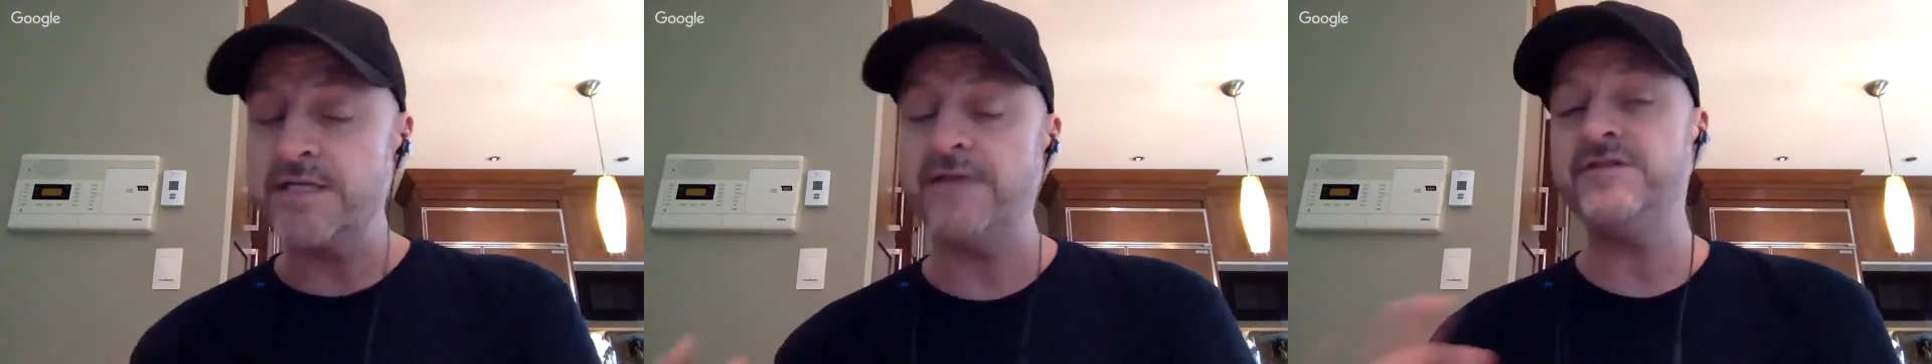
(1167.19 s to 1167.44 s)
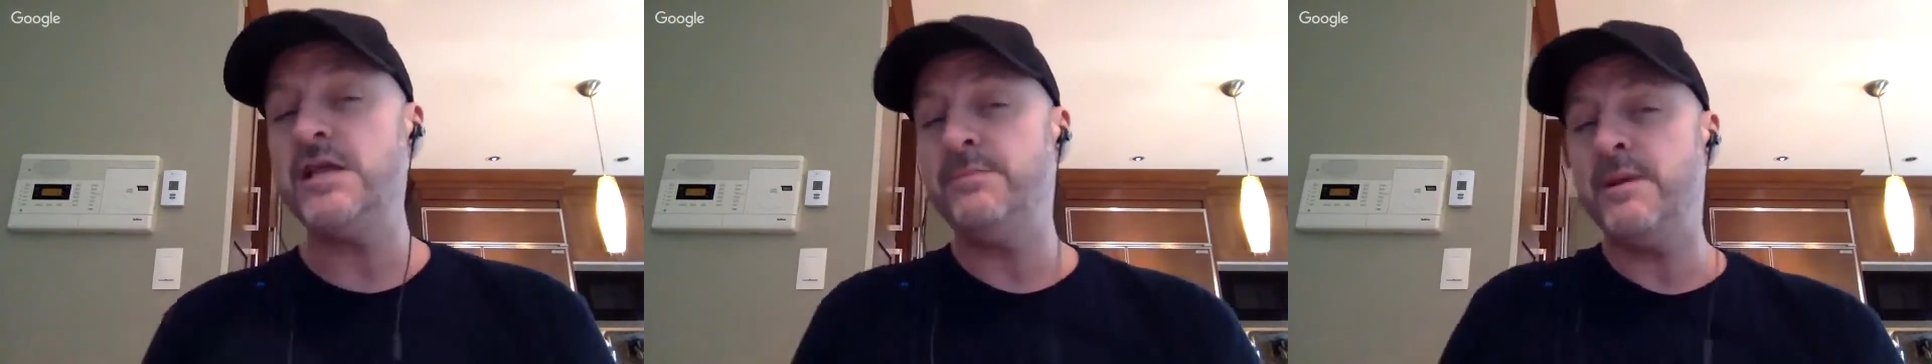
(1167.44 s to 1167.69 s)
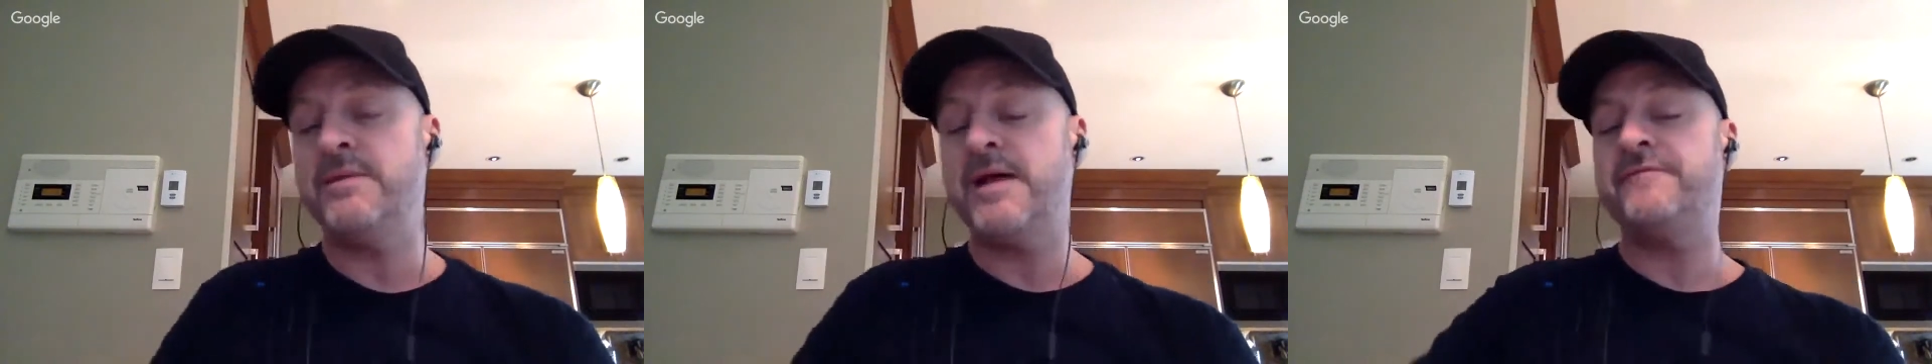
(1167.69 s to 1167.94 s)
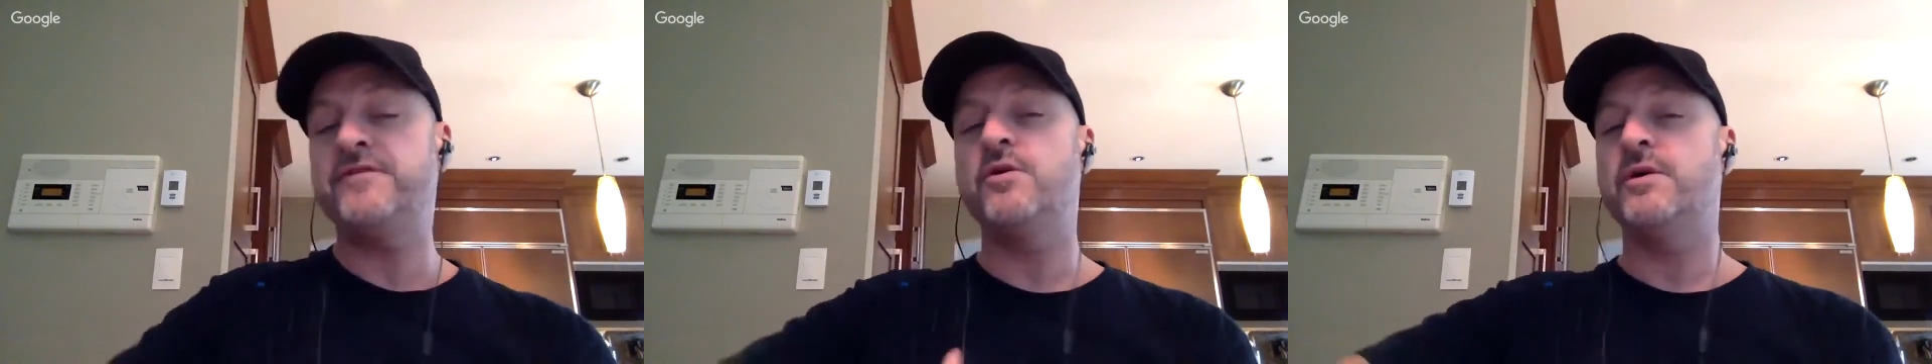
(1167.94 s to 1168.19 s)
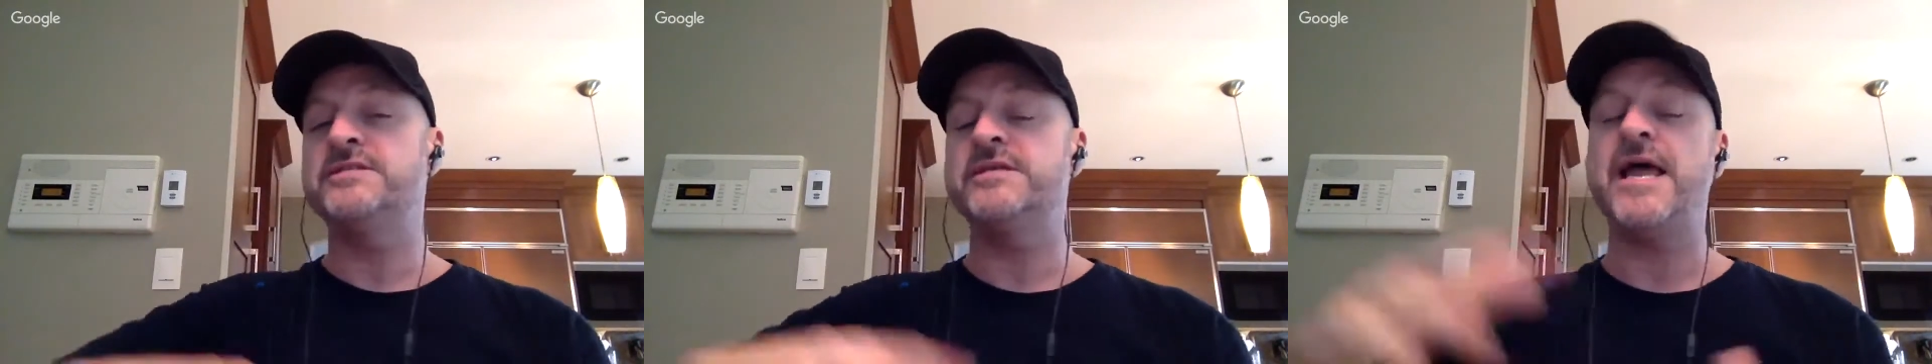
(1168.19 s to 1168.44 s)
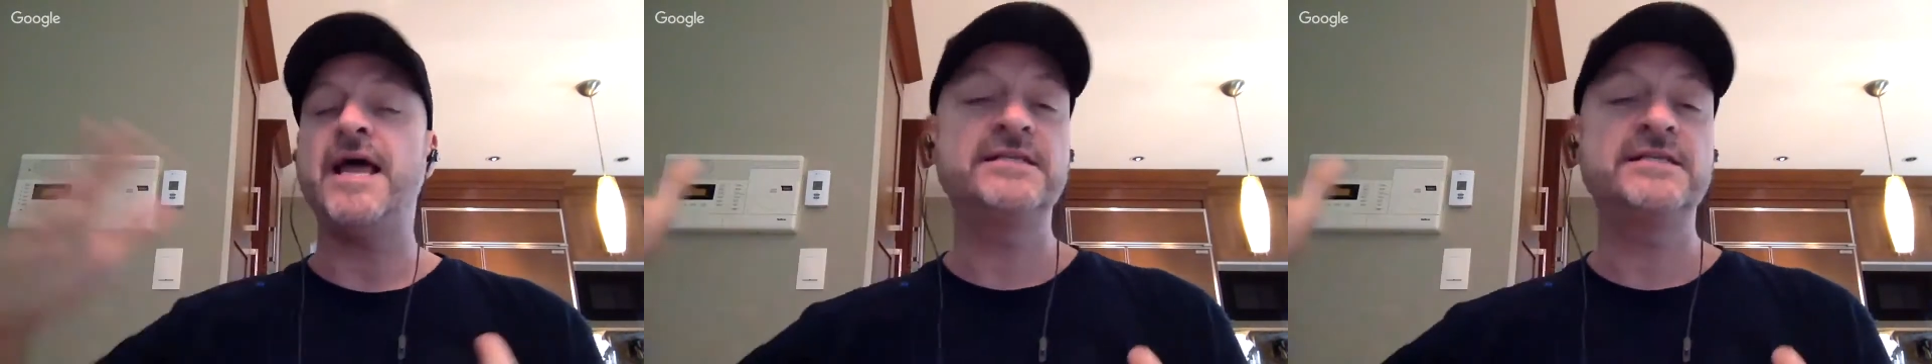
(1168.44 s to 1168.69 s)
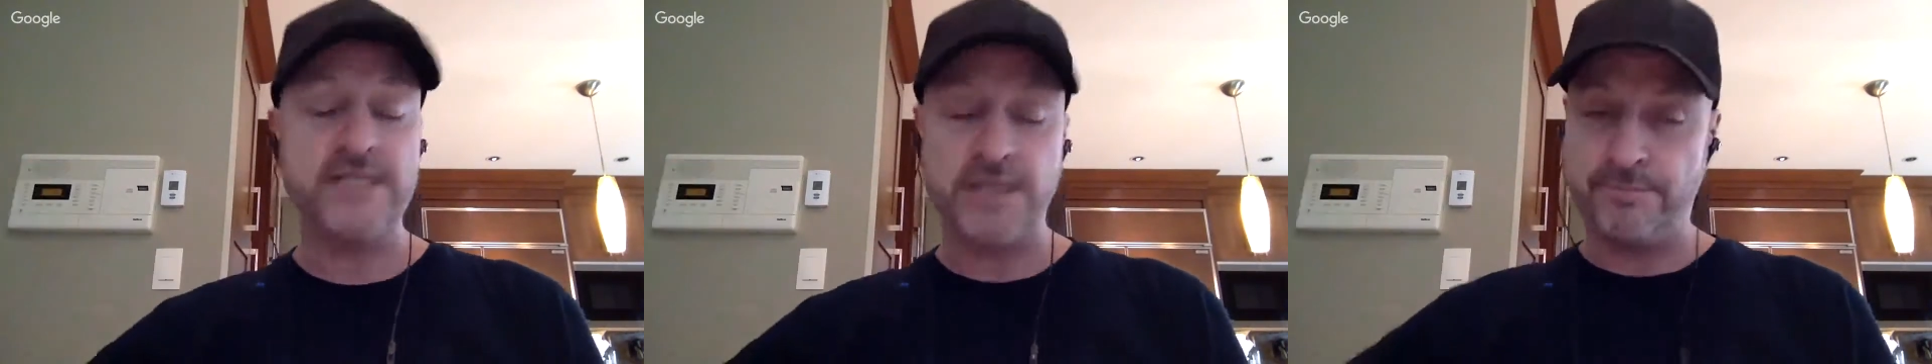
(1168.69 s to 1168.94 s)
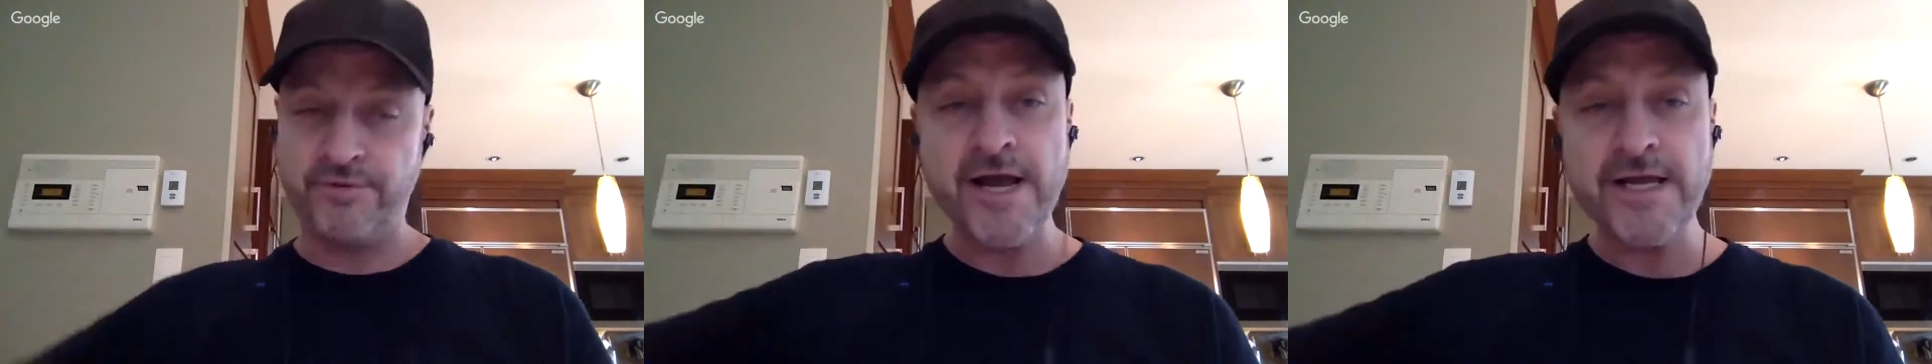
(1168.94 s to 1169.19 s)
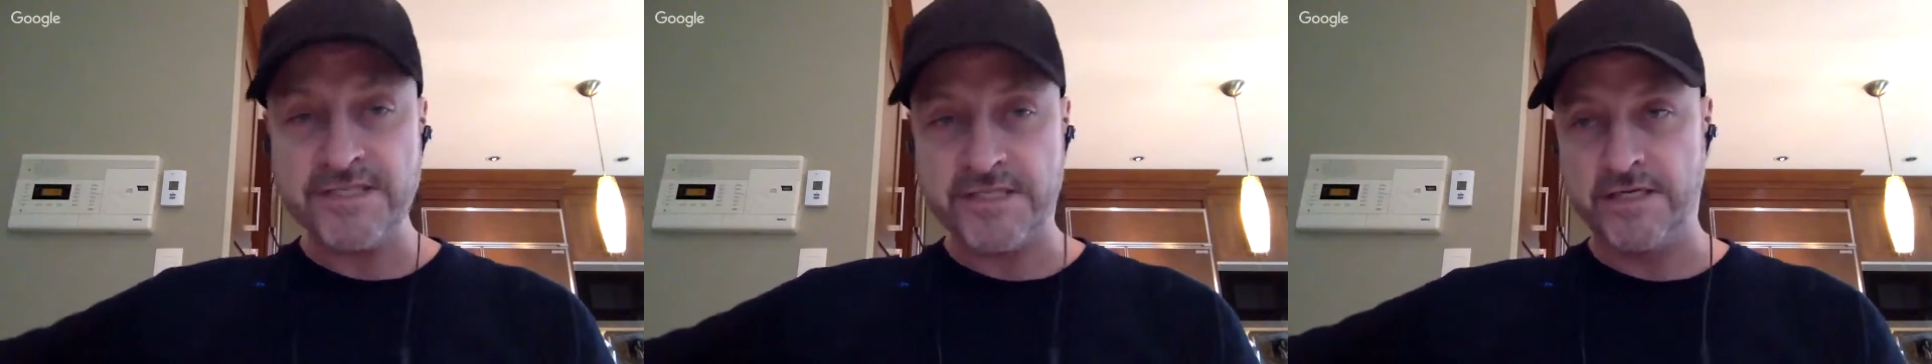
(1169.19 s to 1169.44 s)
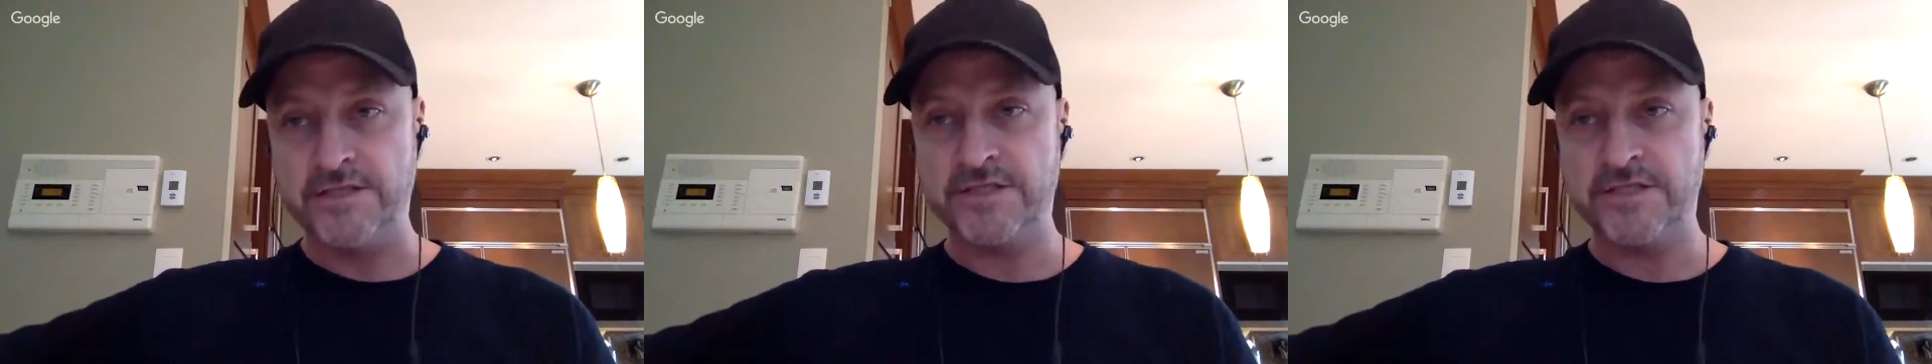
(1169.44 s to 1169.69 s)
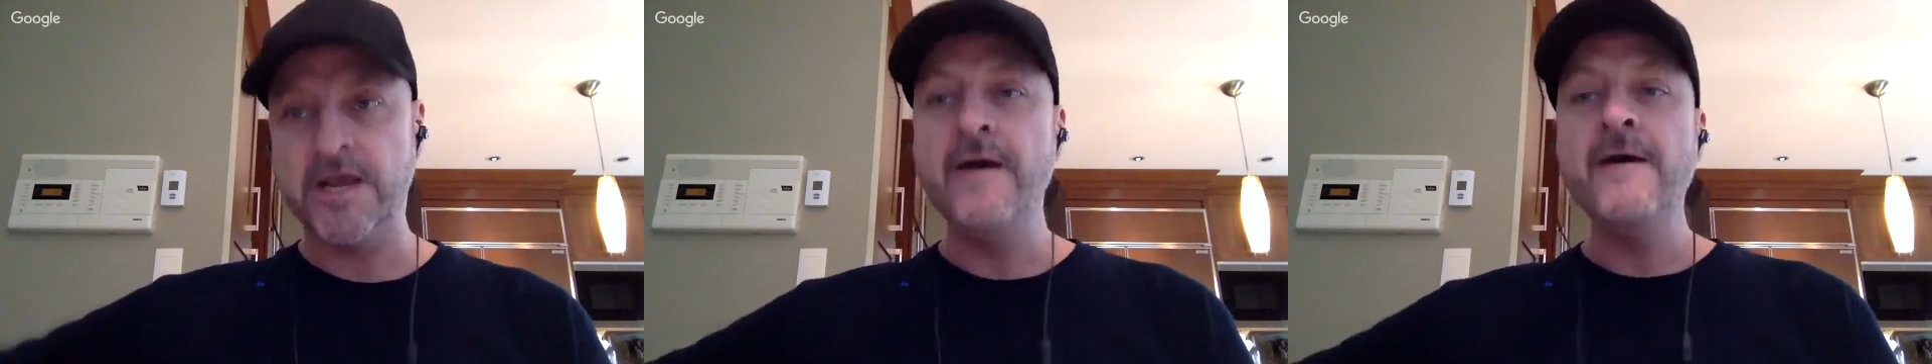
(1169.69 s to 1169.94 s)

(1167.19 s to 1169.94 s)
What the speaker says: I've seen people have to go onto antidepressants